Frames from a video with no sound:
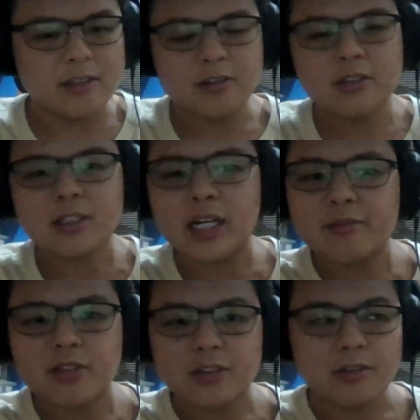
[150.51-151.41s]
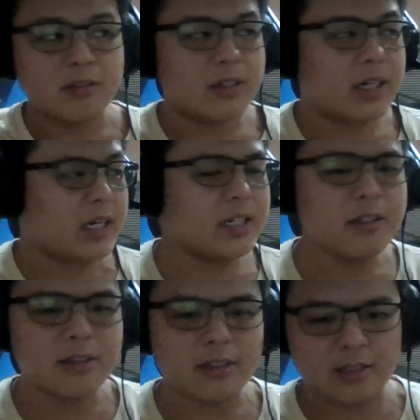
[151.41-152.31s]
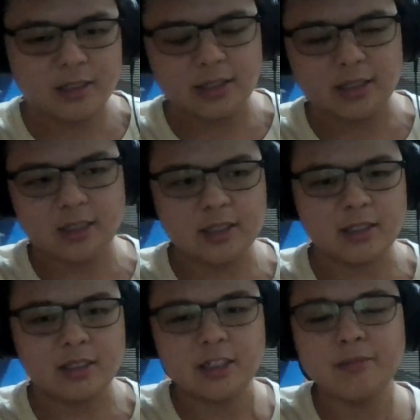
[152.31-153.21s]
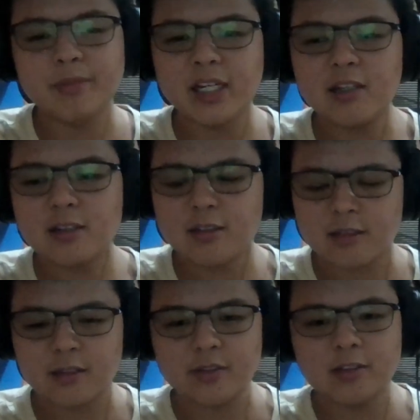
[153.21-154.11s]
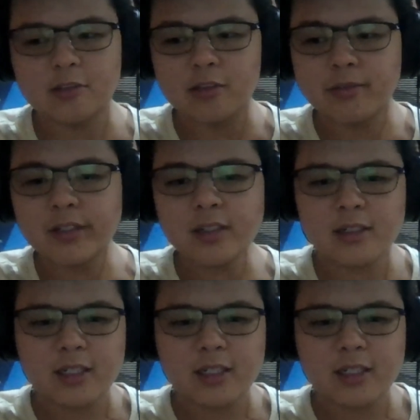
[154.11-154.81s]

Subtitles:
took time to cut out the base of the robot,